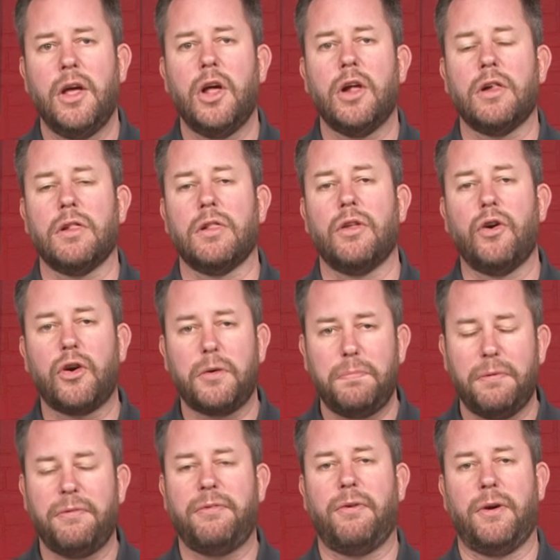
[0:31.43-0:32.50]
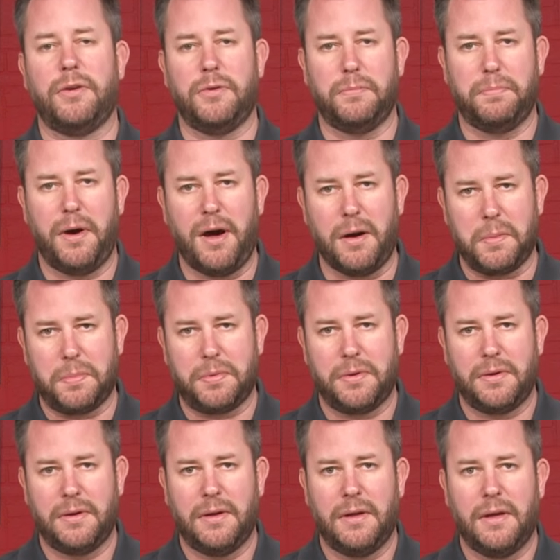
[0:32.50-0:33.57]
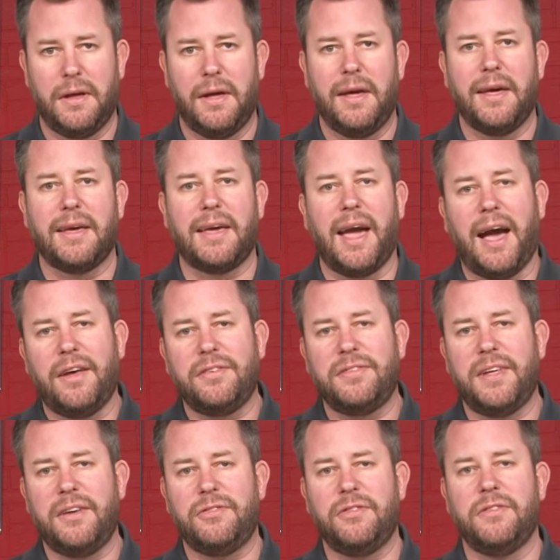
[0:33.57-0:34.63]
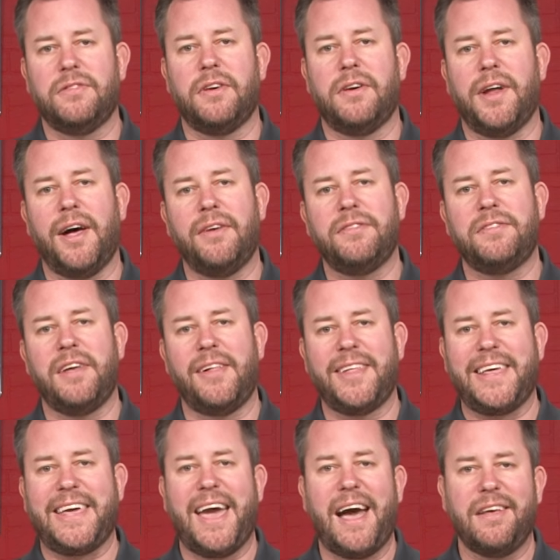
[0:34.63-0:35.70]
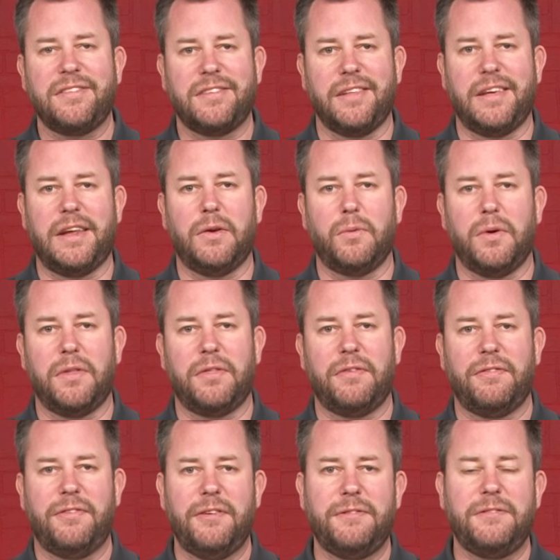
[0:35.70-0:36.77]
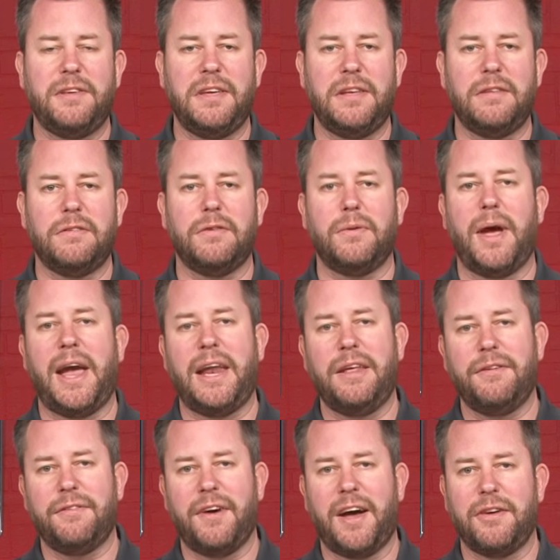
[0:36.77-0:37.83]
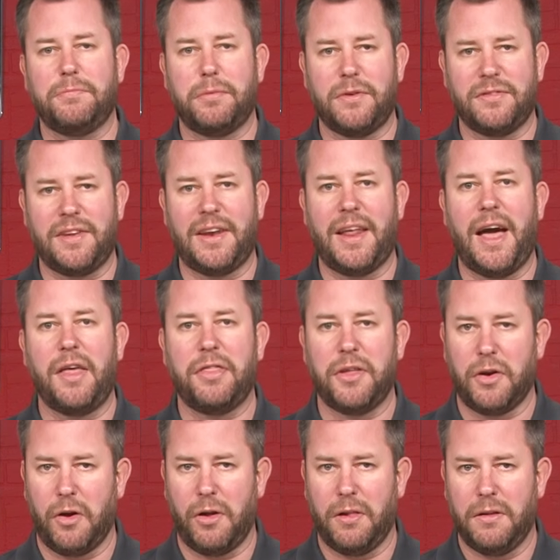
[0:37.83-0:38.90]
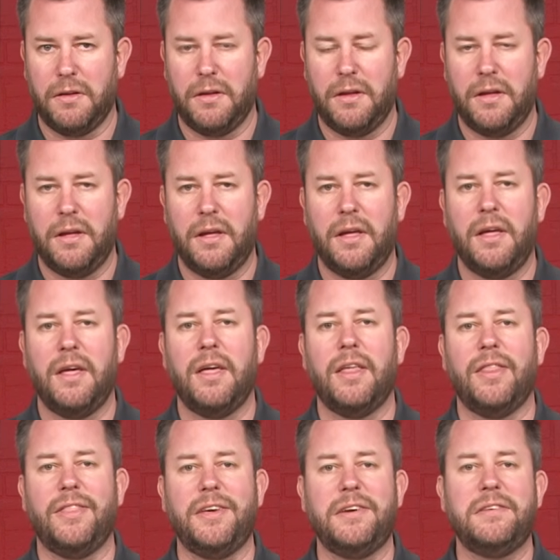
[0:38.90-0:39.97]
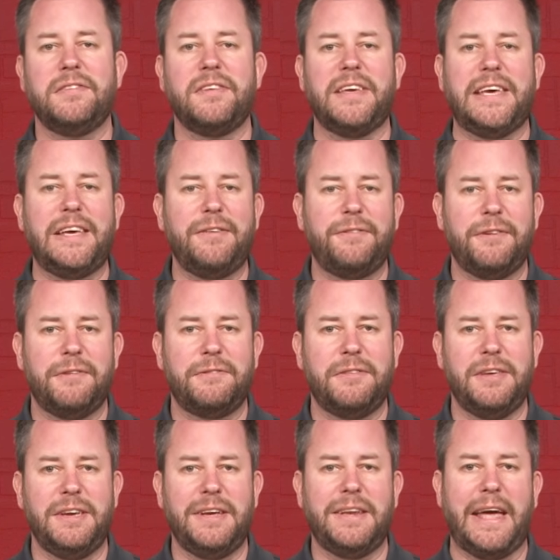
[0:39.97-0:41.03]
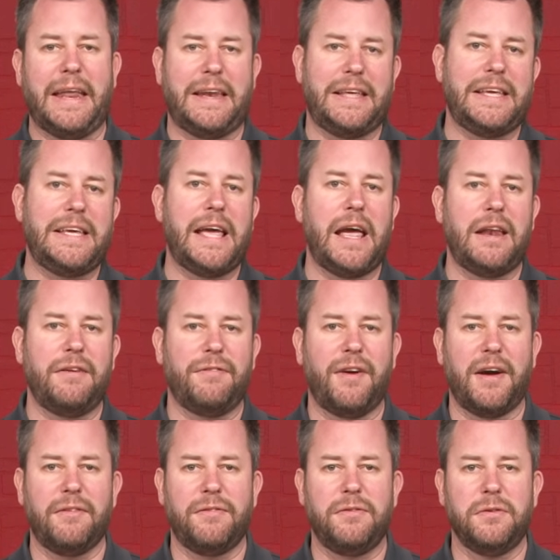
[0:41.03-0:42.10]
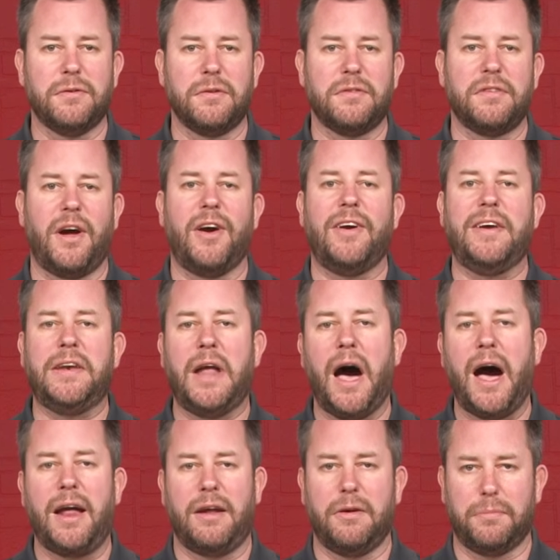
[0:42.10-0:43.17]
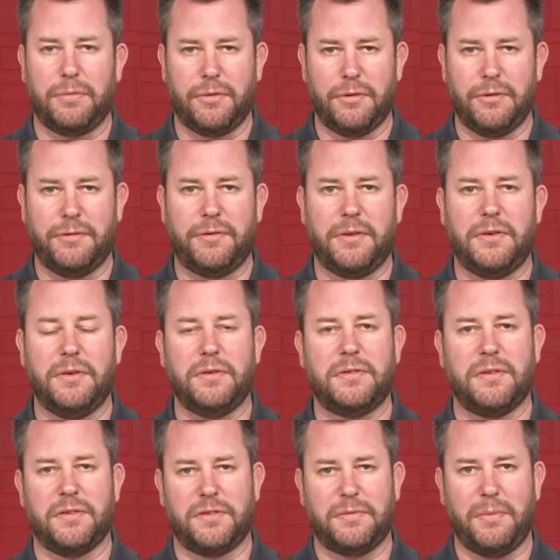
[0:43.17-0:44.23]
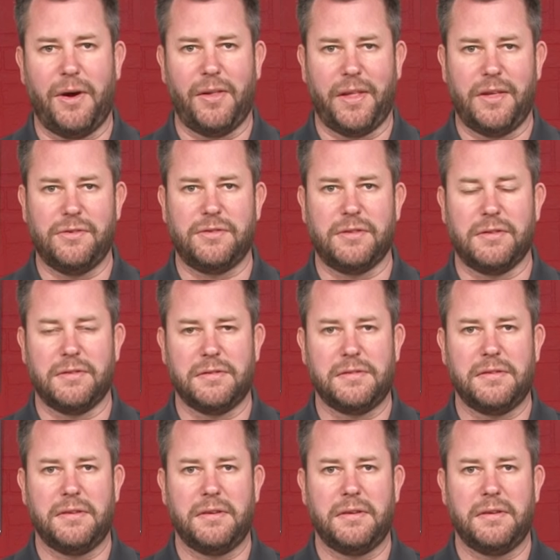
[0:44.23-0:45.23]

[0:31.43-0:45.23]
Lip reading: Look before you pump. Gas stations are now selling gasoline with 15 to 85% ethanol. These E15 and E85 fuels are not approved for use in small engines.